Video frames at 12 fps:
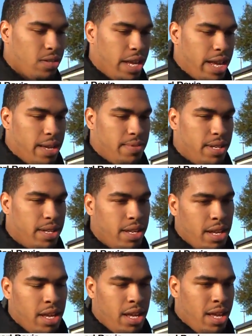games,
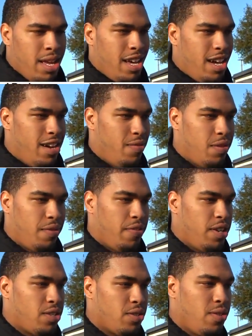and we're
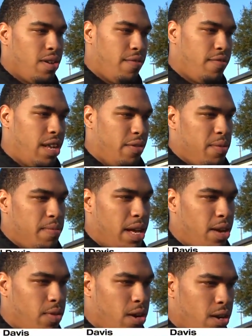physical. I feel like we
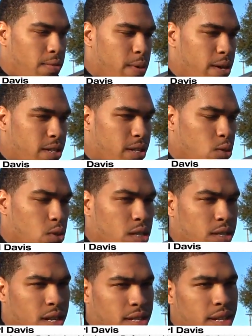played well, but it just
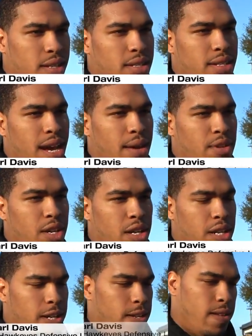wasn't enough to get the job
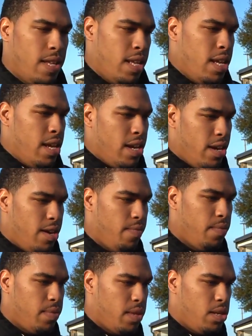done.
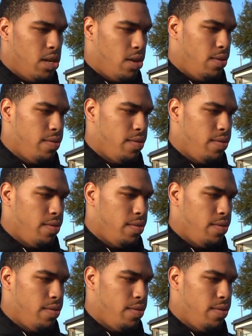And, you know,